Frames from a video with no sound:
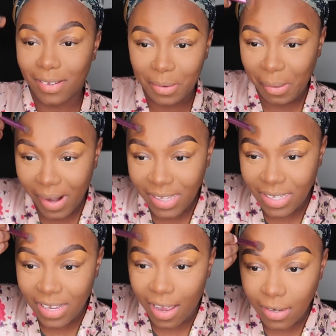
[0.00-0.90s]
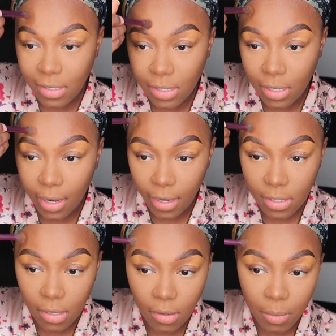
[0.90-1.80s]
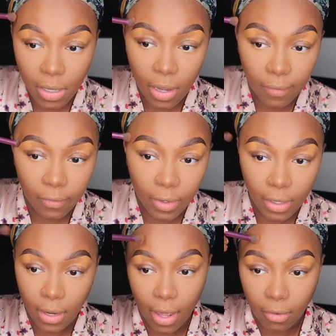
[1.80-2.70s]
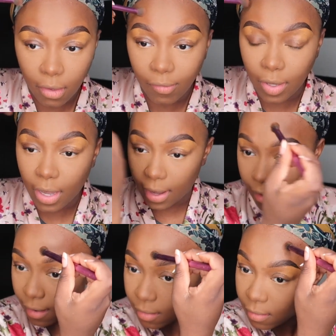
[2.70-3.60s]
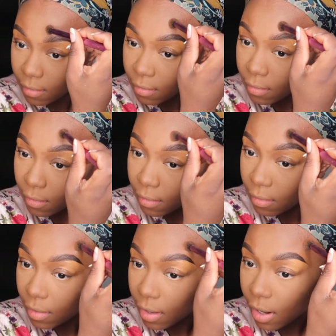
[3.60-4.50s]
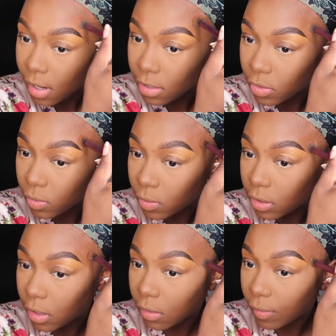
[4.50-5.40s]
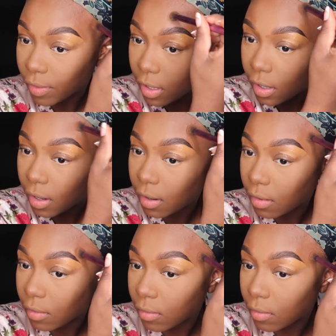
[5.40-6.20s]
look crazy. Honestly, the head is gonna be covering it. I don't even care. I truly don't even care.